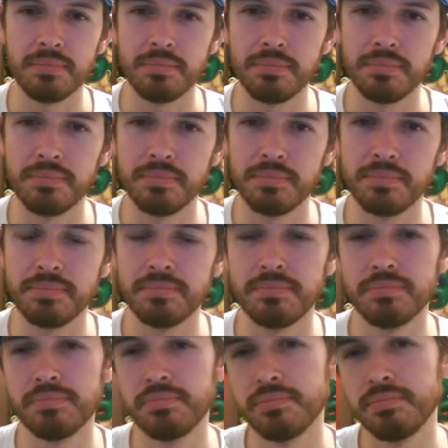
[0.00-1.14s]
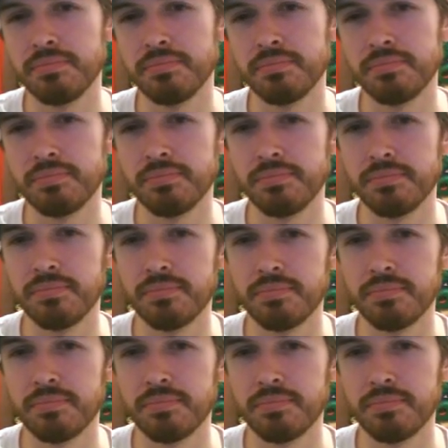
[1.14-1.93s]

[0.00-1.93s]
Nobody speaks.